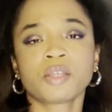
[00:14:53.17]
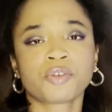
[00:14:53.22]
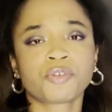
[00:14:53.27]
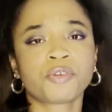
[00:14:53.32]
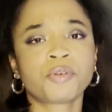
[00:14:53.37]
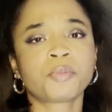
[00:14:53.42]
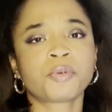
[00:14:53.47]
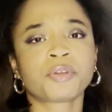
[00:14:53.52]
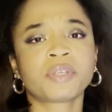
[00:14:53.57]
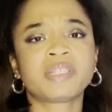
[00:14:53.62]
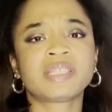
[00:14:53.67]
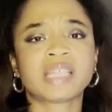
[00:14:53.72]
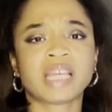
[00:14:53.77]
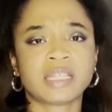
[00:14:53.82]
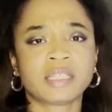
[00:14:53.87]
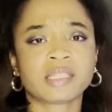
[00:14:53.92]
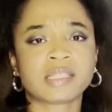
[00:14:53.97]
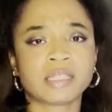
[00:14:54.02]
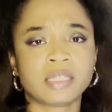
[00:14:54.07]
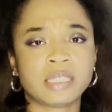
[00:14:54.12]
group were
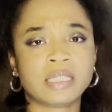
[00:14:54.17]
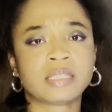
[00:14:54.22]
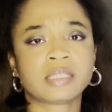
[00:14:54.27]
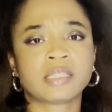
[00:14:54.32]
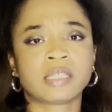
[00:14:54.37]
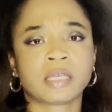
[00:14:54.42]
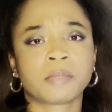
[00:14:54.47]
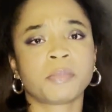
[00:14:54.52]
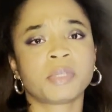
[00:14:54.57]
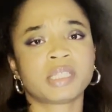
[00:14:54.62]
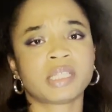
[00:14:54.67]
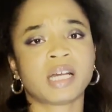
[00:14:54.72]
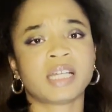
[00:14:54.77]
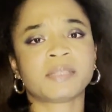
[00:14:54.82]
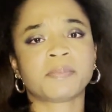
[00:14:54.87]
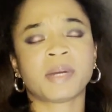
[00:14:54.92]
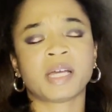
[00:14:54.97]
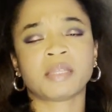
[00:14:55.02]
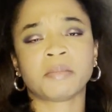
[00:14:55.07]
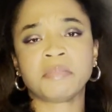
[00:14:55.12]
intensely
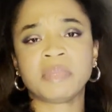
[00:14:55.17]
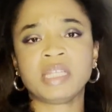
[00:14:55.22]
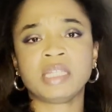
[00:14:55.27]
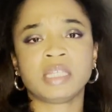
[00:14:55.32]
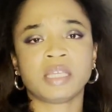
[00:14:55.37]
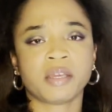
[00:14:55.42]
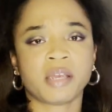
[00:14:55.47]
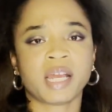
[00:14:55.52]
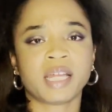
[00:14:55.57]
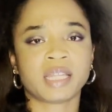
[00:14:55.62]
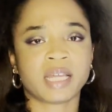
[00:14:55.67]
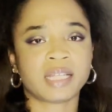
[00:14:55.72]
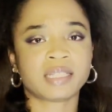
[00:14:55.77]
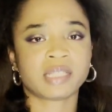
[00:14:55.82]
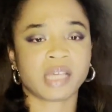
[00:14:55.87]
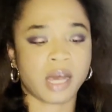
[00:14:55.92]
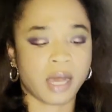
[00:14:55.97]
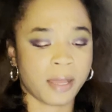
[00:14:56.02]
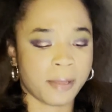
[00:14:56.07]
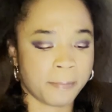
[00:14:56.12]
stigmatized by the media at that
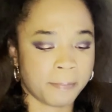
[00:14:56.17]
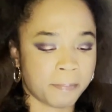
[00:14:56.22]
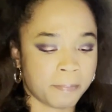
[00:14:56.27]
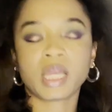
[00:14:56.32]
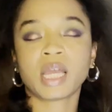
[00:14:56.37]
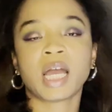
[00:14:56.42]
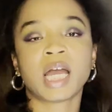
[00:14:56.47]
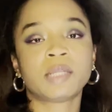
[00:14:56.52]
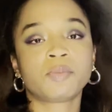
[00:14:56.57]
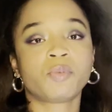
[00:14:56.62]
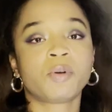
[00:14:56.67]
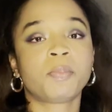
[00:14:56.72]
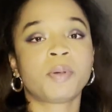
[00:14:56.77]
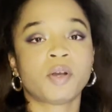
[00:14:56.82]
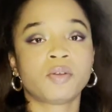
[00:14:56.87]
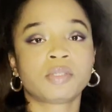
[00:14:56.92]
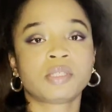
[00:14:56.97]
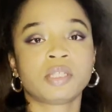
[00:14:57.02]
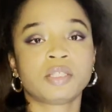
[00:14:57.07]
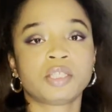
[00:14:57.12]
time and were
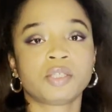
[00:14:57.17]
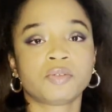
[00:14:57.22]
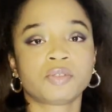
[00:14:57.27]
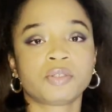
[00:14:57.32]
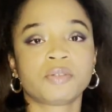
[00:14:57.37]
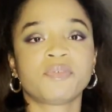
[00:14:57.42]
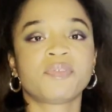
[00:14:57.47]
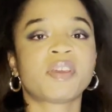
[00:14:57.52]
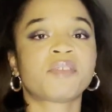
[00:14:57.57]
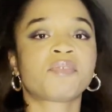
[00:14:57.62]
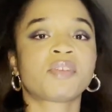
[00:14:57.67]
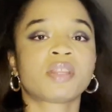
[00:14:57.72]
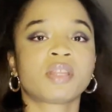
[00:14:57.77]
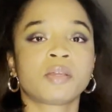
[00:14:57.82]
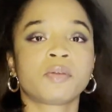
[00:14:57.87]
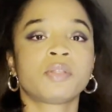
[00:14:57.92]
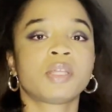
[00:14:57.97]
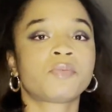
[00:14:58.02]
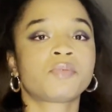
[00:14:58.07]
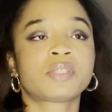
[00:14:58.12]
poster children of
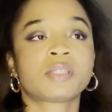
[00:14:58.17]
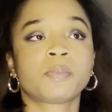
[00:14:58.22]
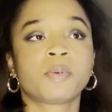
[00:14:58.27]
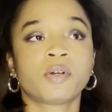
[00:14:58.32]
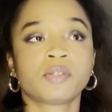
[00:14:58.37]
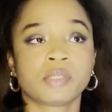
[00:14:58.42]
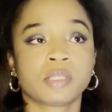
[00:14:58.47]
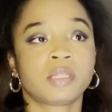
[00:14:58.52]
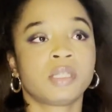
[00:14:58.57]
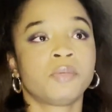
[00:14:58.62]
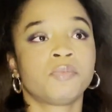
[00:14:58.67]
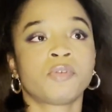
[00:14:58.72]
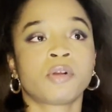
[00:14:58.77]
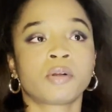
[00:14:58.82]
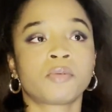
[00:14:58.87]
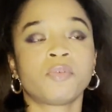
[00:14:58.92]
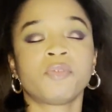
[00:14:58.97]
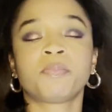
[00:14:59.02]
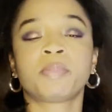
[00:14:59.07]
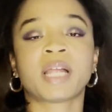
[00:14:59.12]
everything that was supposedly
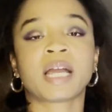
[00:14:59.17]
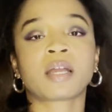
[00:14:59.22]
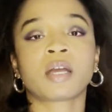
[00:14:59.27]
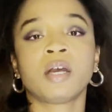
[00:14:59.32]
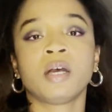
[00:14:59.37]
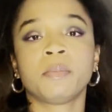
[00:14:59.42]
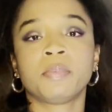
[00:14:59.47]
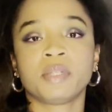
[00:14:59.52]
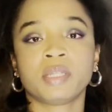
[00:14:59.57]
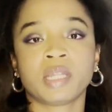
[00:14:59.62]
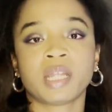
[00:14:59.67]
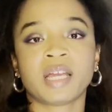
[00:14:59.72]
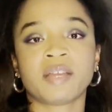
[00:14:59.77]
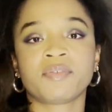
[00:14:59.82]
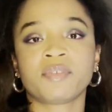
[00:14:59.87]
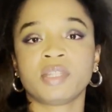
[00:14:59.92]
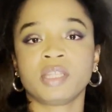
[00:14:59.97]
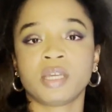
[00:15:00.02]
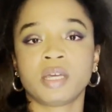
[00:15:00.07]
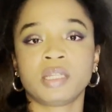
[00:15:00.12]
wrong with black urban
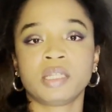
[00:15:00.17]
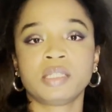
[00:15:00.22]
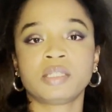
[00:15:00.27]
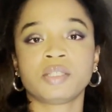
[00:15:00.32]
life in the early